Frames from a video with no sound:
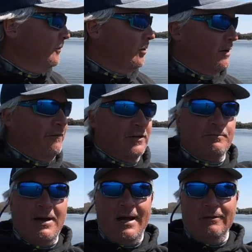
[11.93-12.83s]
we're gonna
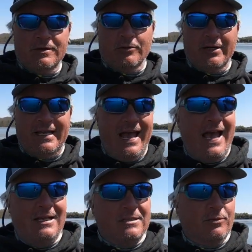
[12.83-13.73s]
fish piles, then we're gonna
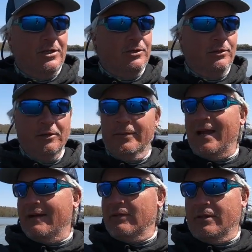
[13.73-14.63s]
cast. We're gonna do a little bit
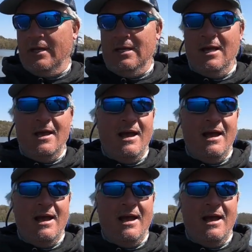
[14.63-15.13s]
of everything.